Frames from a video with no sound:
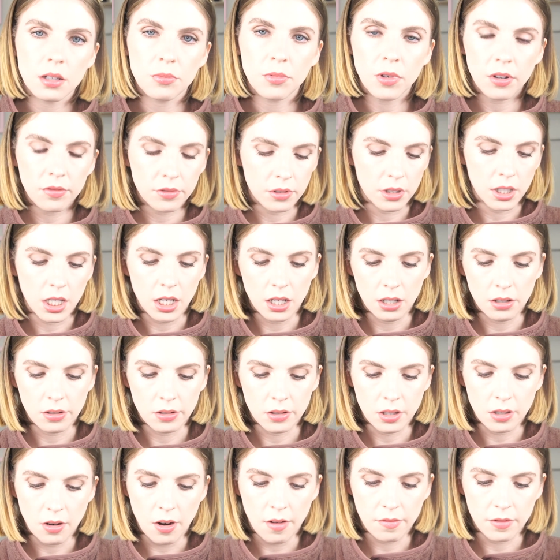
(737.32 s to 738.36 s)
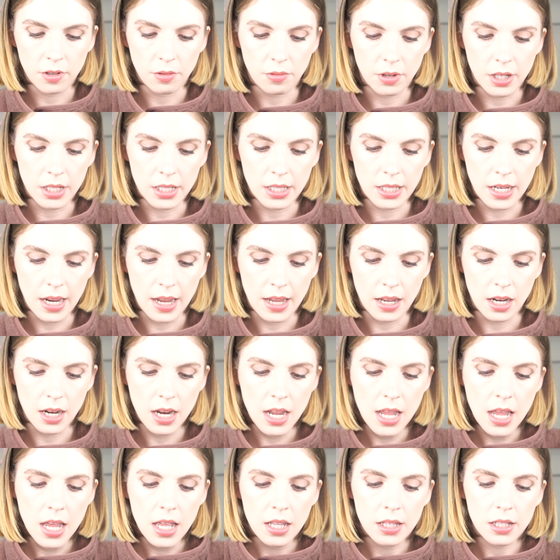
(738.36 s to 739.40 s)
Beverly Hills, however you want to say it.
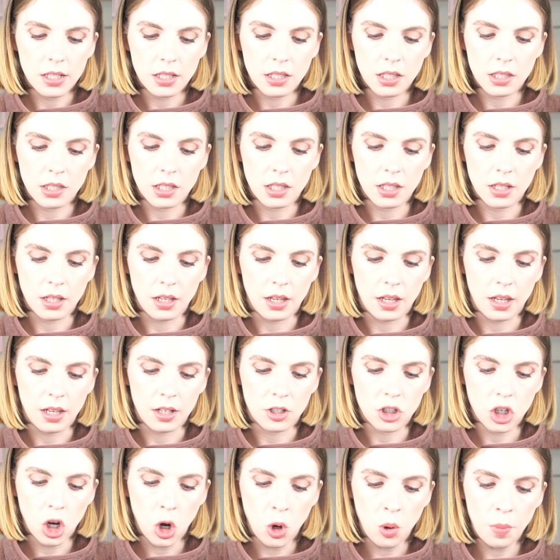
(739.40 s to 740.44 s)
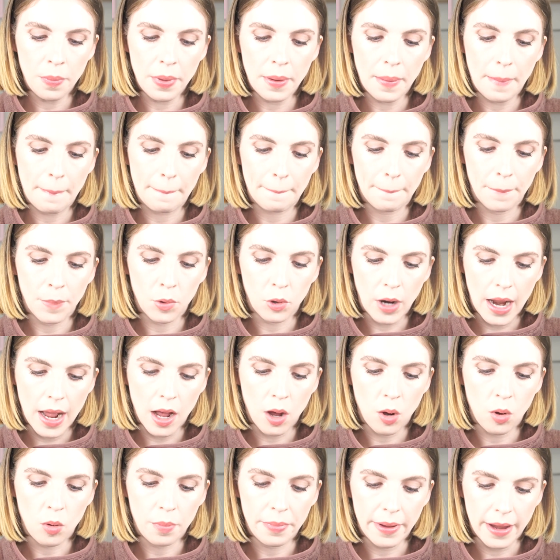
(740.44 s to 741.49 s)
This is the Taupe
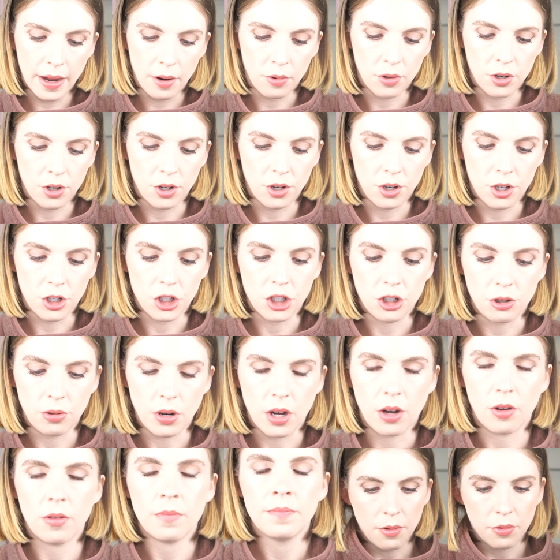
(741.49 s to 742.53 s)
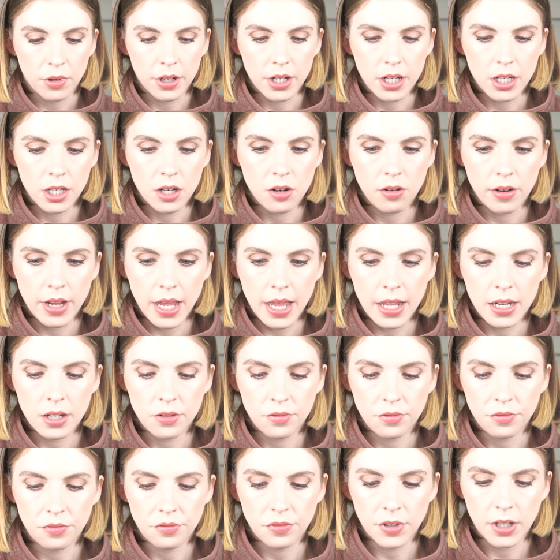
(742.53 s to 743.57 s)
Brow Powder Duo. We're gonna go ahead
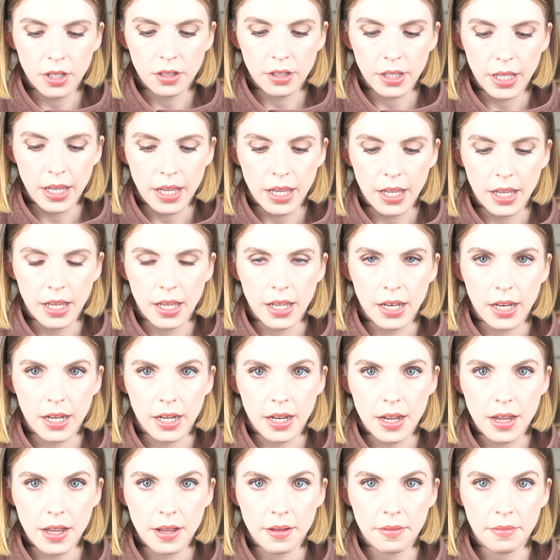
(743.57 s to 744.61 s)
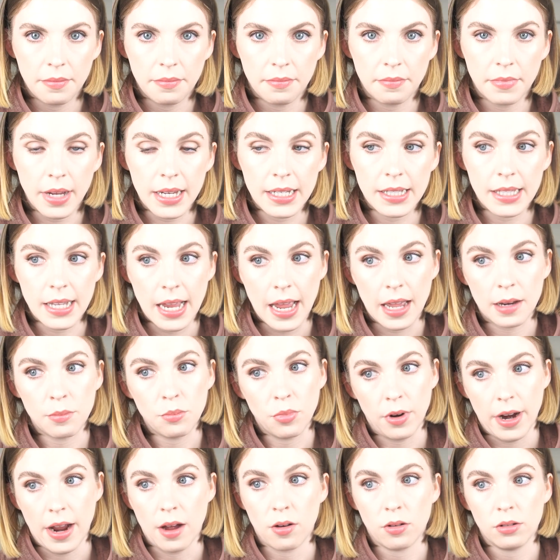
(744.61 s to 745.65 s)
and fill in my sad
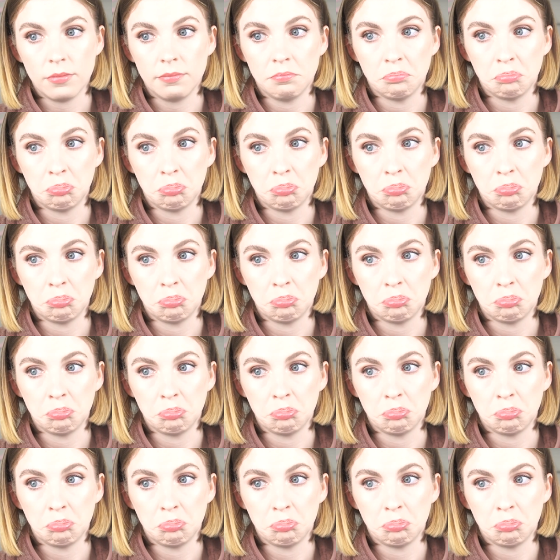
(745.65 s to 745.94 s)
brow.